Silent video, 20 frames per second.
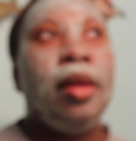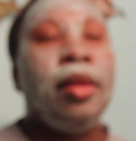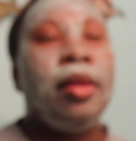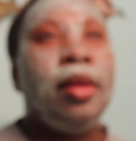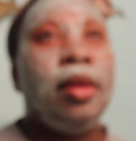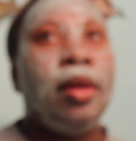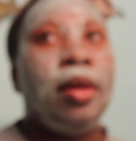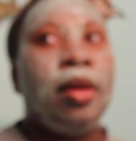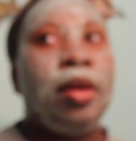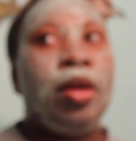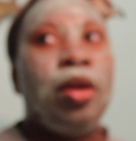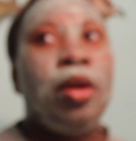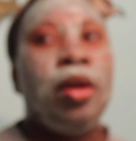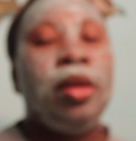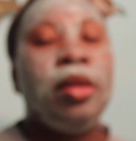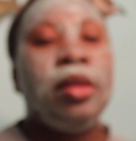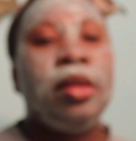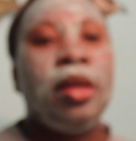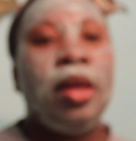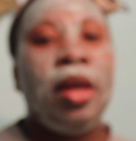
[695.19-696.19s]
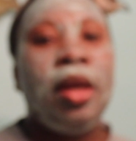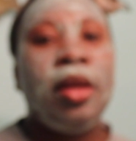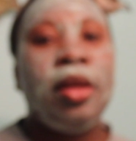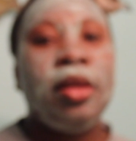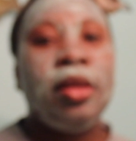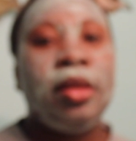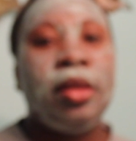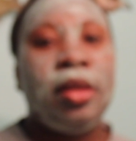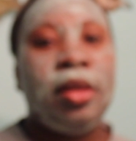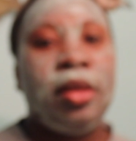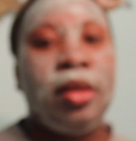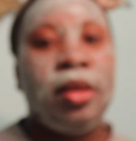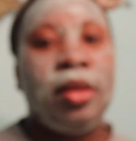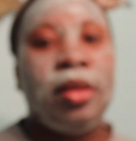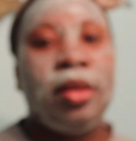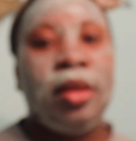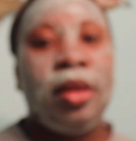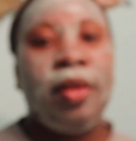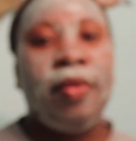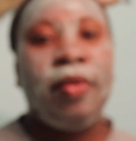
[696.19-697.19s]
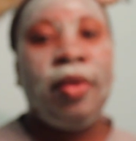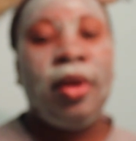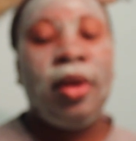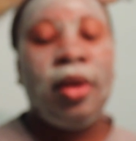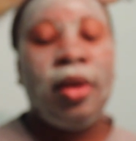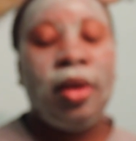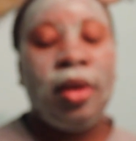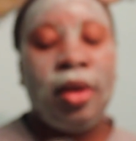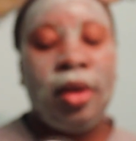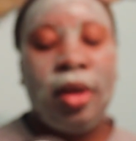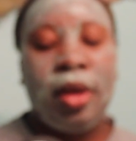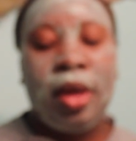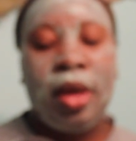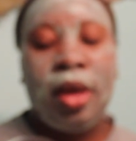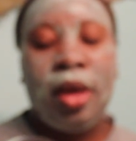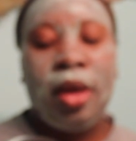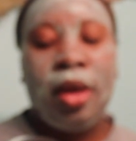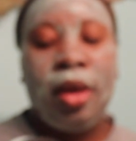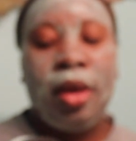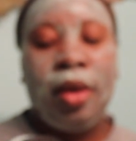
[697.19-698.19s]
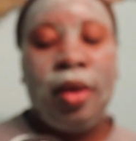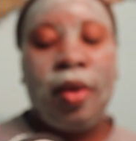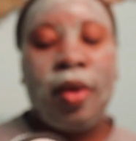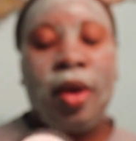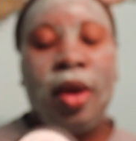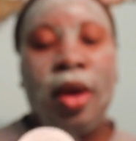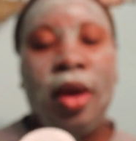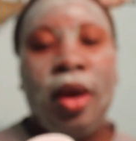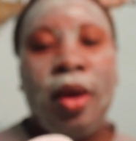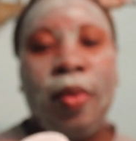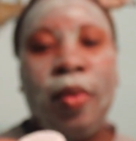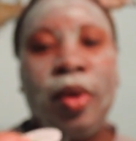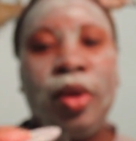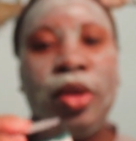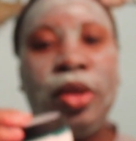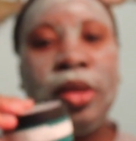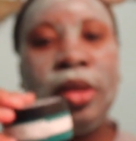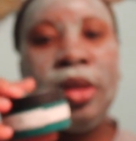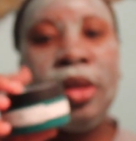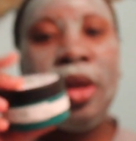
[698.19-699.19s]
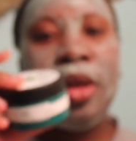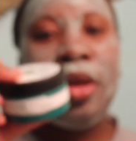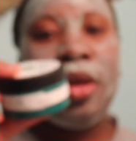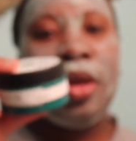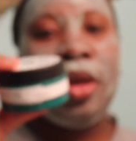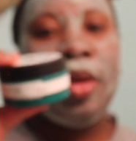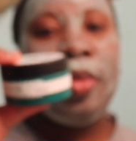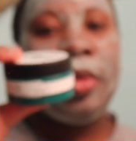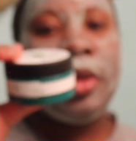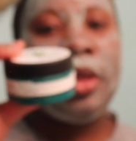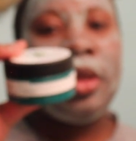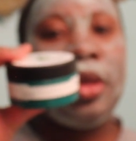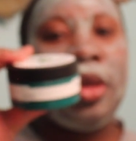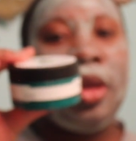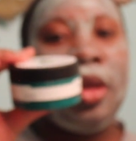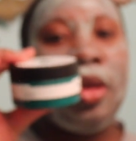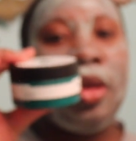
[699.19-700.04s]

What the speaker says: the containers are deceiving. Okay, when you see it on Amazon, it